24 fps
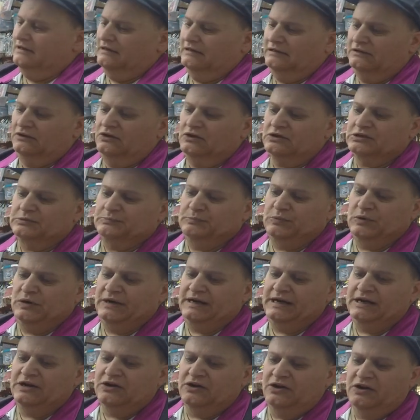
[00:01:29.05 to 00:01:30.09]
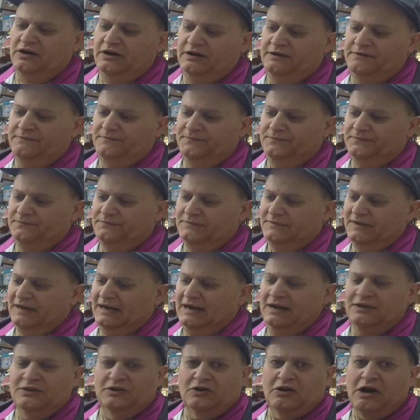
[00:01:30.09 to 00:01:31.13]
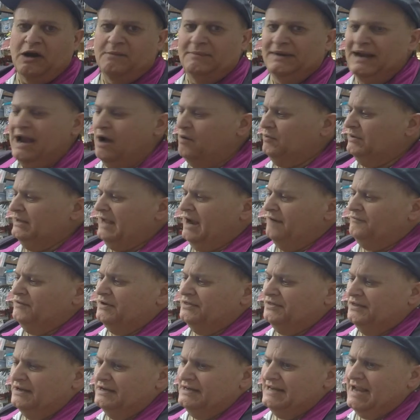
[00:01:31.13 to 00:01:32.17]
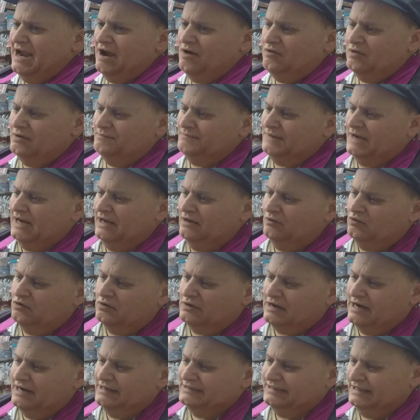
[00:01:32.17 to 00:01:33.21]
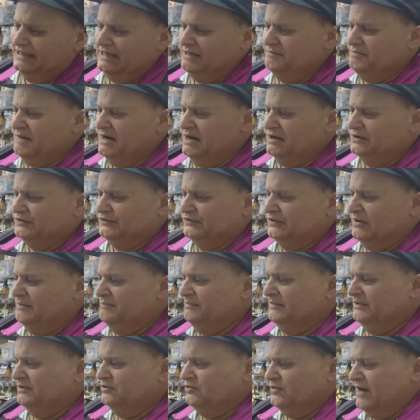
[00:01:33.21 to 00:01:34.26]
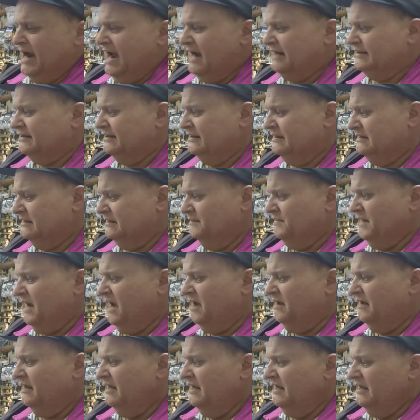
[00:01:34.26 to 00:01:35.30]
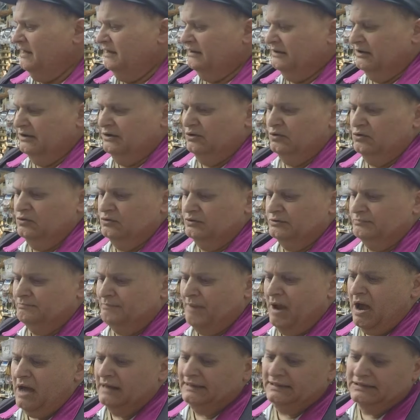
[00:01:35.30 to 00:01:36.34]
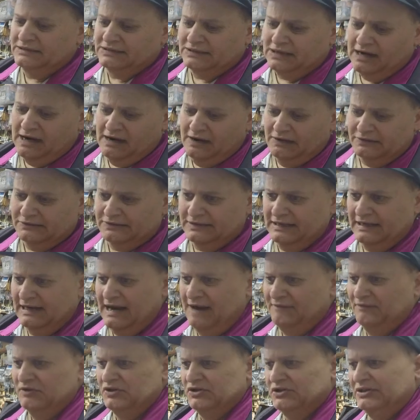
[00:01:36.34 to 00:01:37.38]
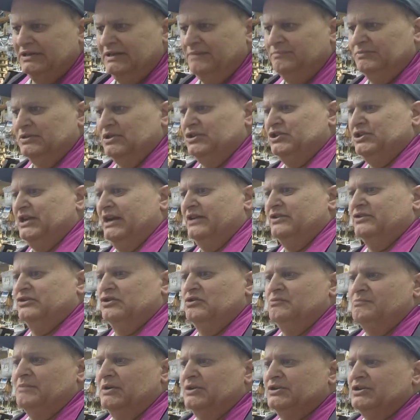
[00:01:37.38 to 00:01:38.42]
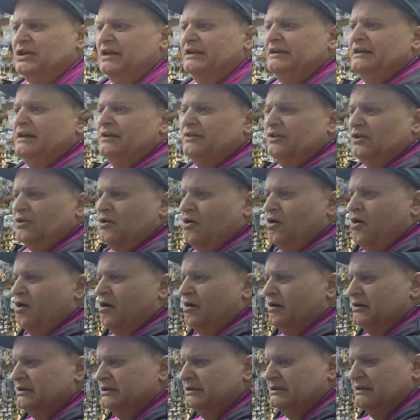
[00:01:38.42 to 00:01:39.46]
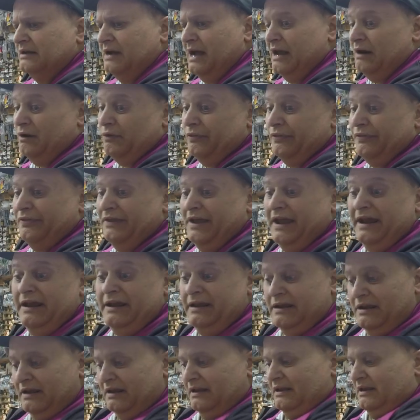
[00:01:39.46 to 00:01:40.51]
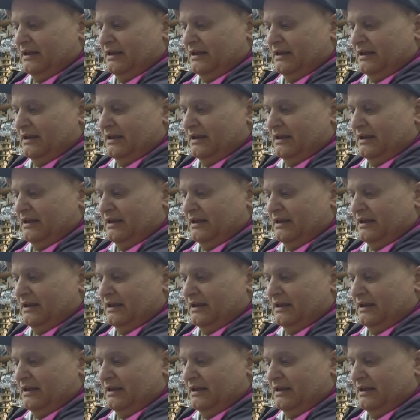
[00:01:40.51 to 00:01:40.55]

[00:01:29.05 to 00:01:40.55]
Looks pretty good. Yeah, they're coming out with everything now. I'm getting all kinds of emails from Traxxas about the new body styles. They haven't seemed to change too much on the other cars, I don't think,